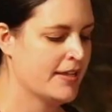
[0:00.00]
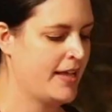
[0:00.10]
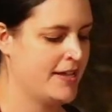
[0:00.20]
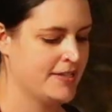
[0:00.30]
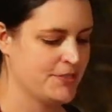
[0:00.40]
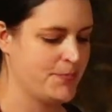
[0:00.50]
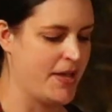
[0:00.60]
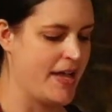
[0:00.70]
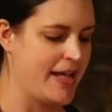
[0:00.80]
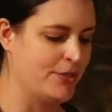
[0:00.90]

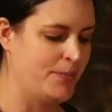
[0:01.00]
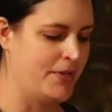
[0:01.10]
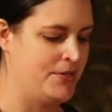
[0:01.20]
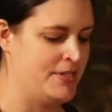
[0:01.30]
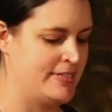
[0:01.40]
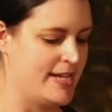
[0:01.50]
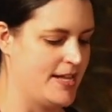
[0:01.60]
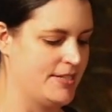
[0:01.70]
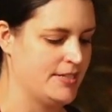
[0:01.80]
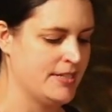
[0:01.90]
Casper elbowed his
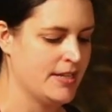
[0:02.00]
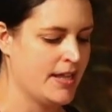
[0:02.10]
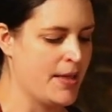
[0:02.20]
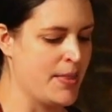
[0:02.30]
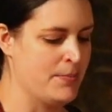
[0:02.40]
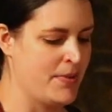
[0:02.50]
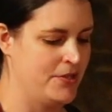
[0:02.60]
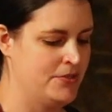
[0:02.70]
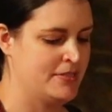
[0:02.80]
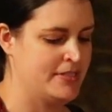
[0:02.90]
dad, and they
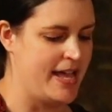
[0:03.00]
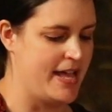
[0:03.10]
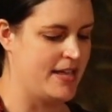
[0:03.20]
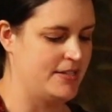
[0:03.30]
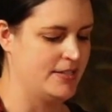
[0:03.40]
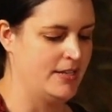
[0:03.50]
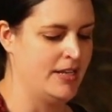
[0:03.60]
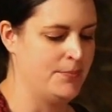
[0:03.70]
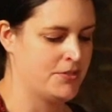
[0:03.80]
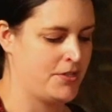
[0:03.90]
both stared,
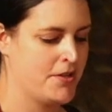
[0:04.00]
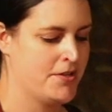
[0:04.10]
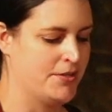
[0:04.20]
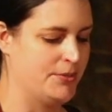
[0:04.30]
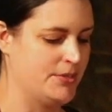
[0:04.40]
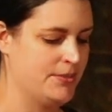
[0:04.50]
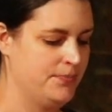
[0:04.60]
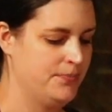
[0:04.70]
lips curled.